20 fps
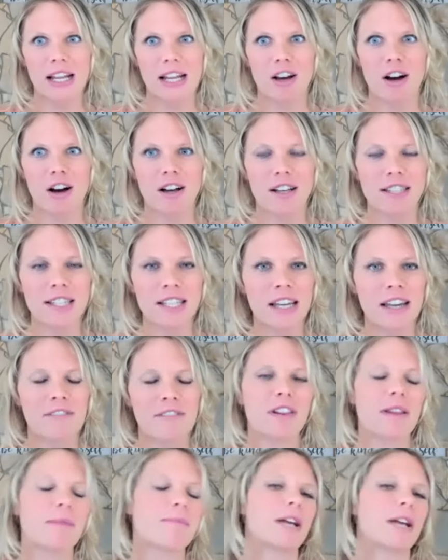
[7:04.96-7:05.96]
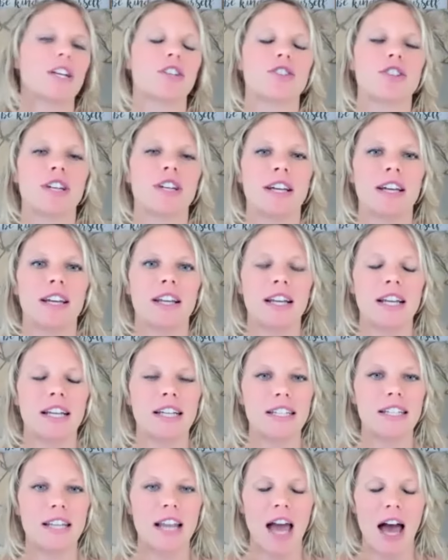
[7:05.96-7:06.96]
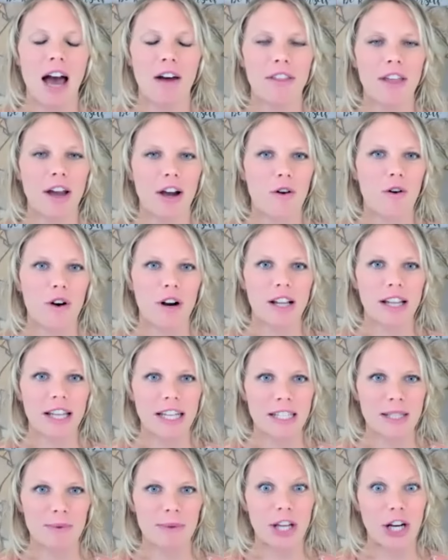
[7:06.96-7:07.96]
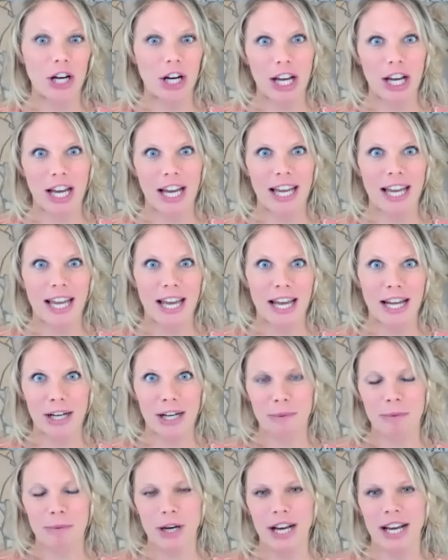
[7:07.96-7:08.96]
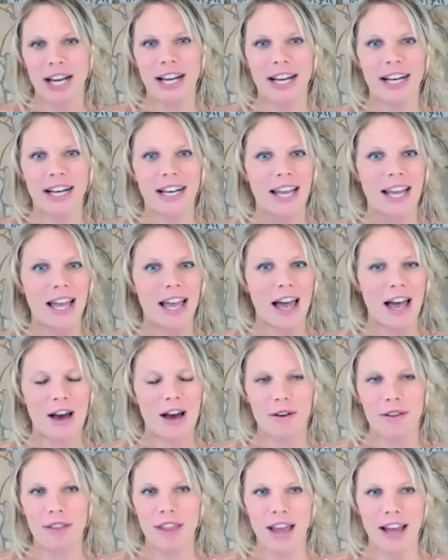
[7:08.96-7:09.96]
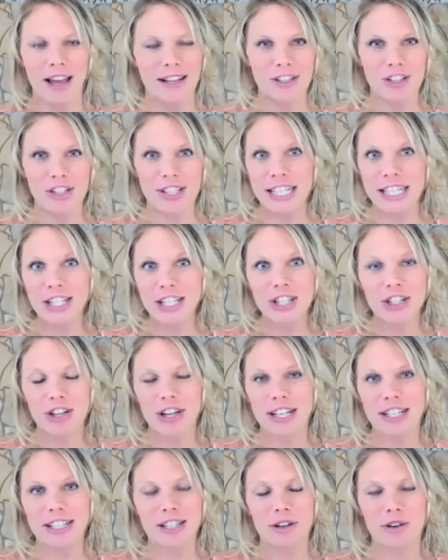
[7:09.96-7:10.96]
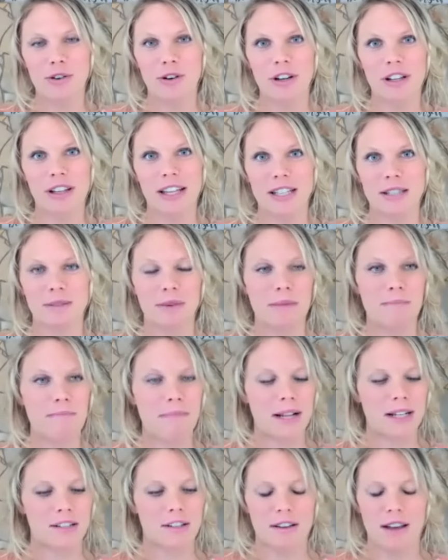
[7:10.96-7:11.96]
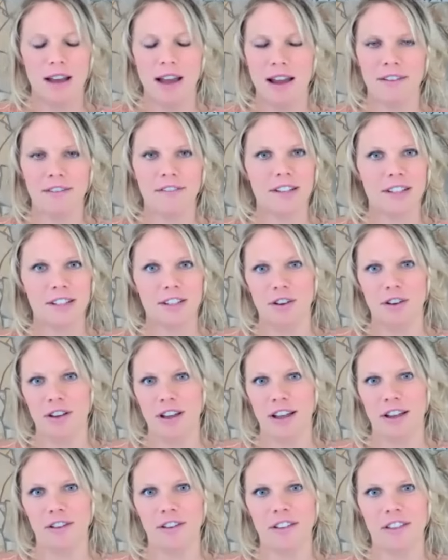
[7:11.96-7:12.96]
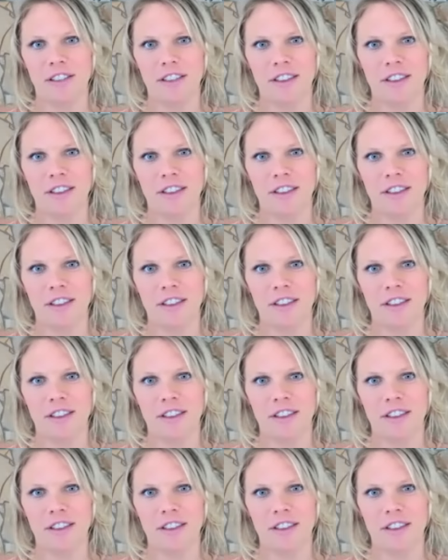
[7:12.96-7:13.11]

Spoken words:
causing inflammation and how that correlates with our gut and our brain, how that just integrates and correlates with mental and physical health.